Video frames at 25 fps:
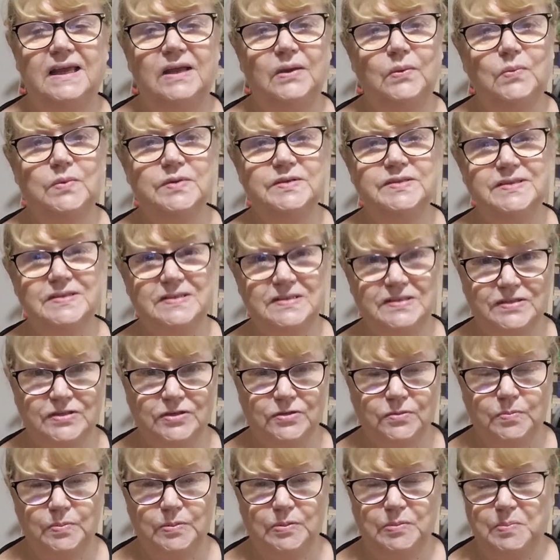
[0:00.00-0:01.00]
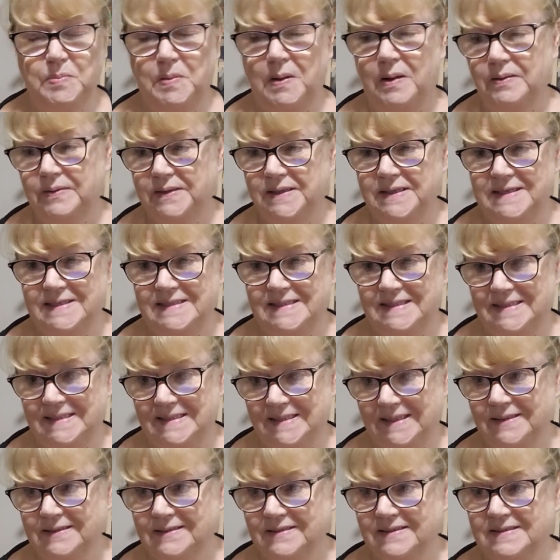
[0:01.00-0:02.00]
It was a super bulky
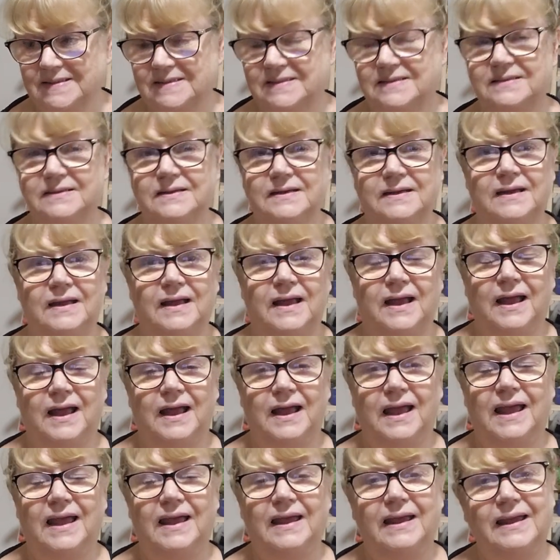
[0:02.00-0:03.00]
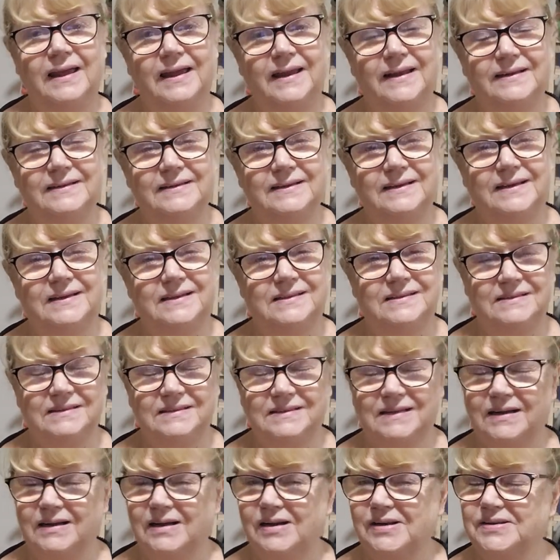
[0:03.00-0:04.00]
six and
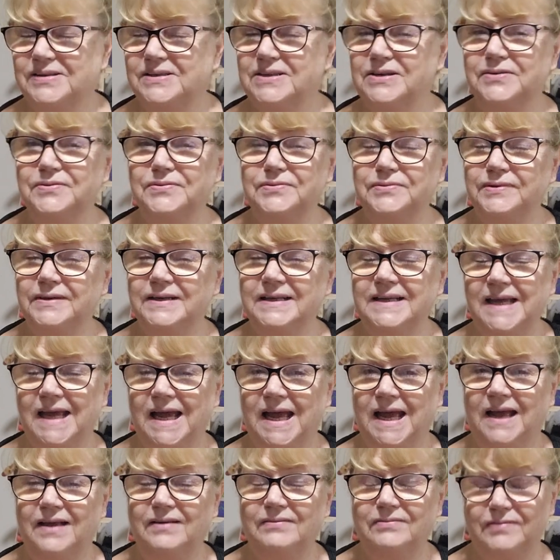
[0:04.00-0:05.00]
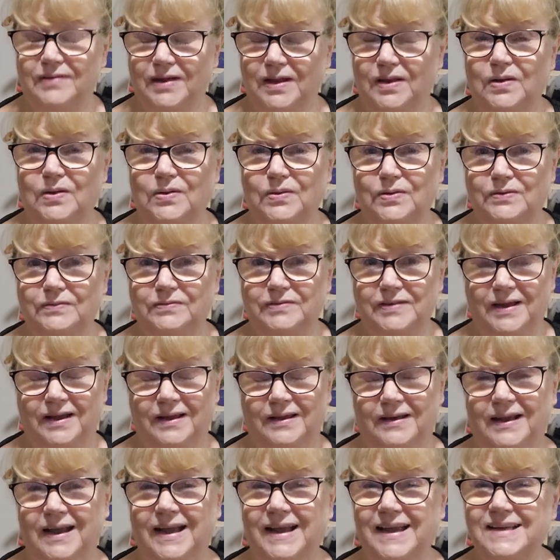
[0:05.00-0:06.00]
I don't really have a lot of
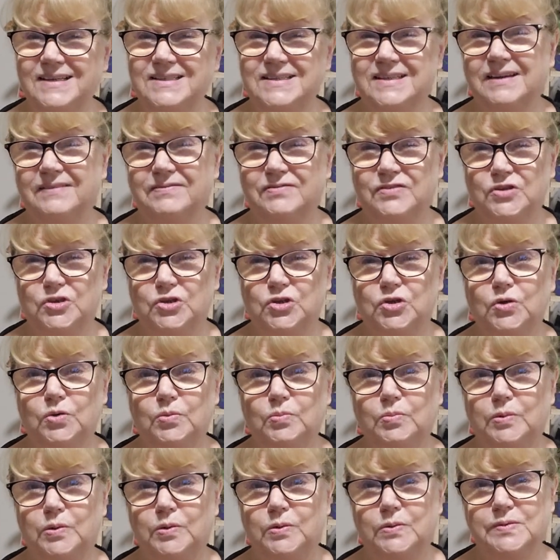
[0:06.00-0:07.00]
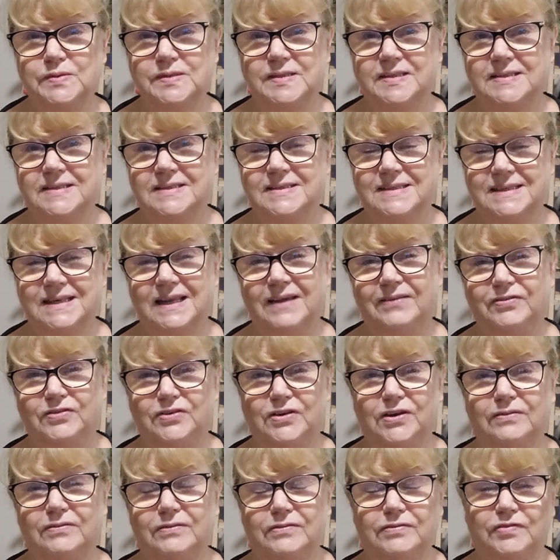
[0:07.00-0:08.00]
yarn. I actually have two balls that's left
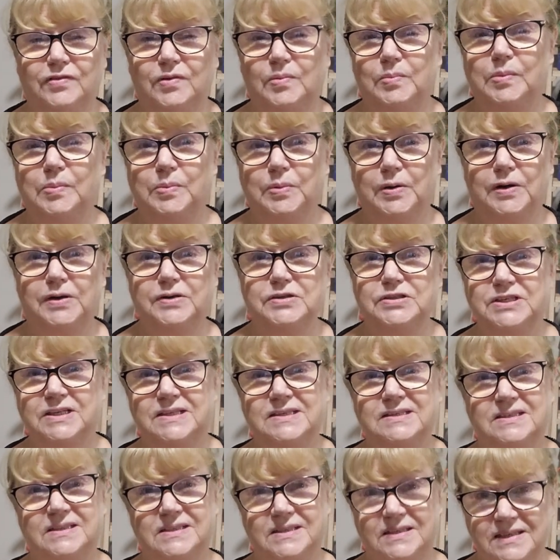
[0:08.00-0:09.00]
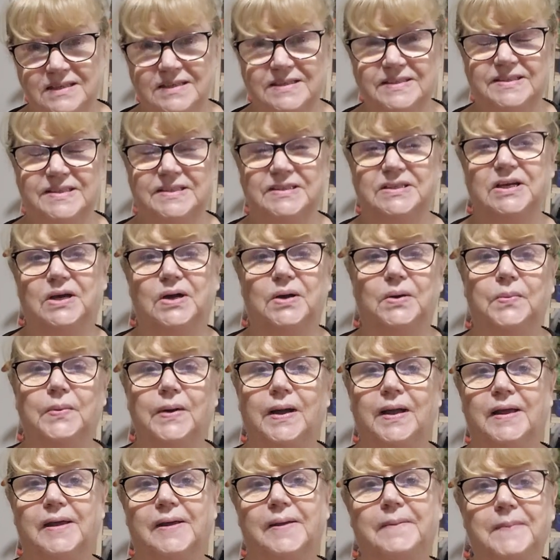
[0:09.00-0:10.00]
over from a project years ago
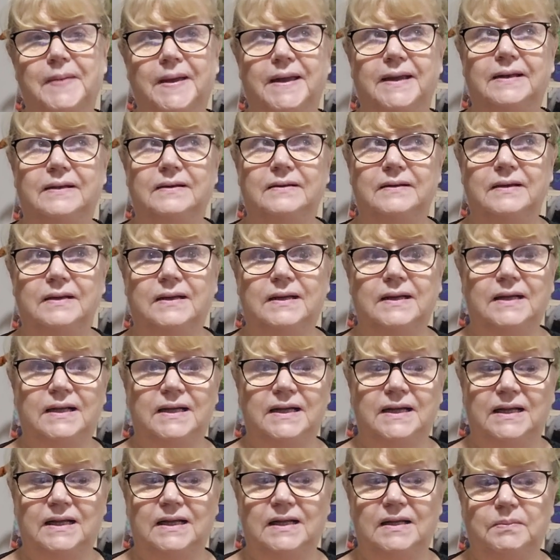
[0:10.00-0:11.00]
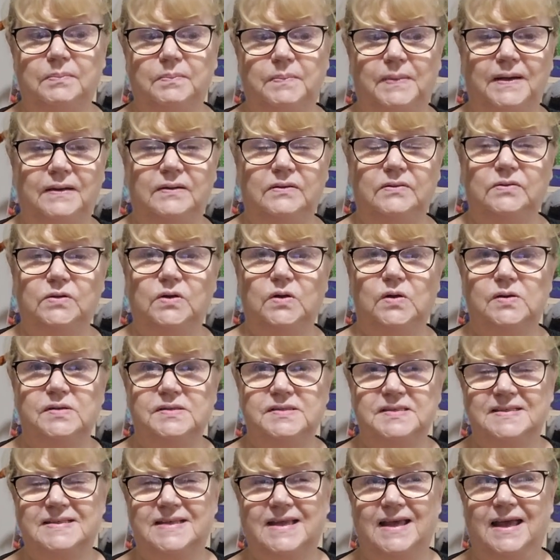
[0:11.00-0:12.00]
where I made a button
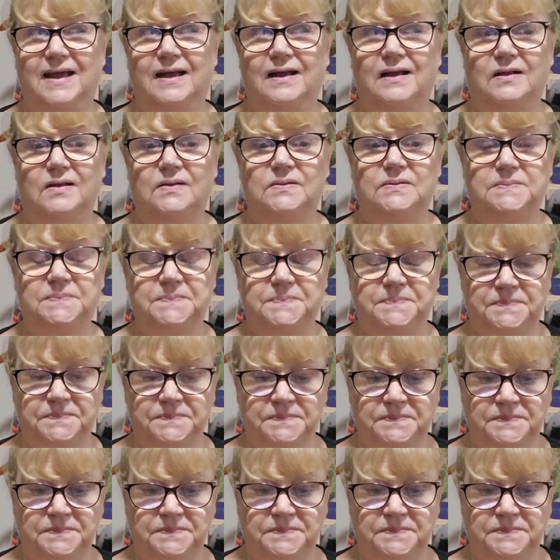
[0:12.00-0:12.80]
cross cowl